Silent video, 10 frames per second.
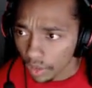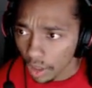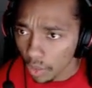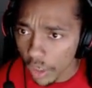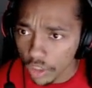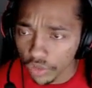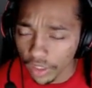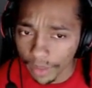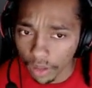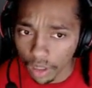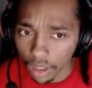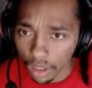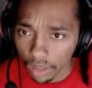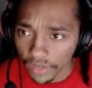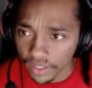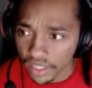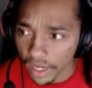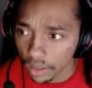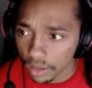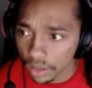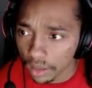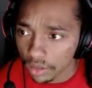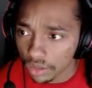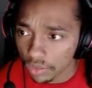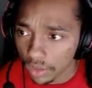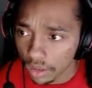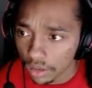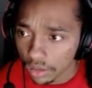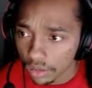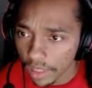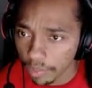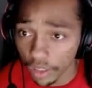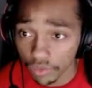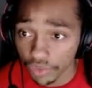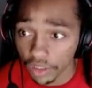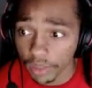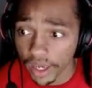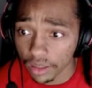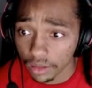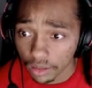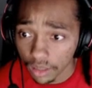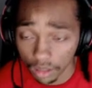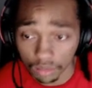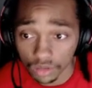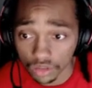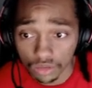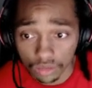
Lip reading: What did you think about Vitality this week? They played really bad. It was...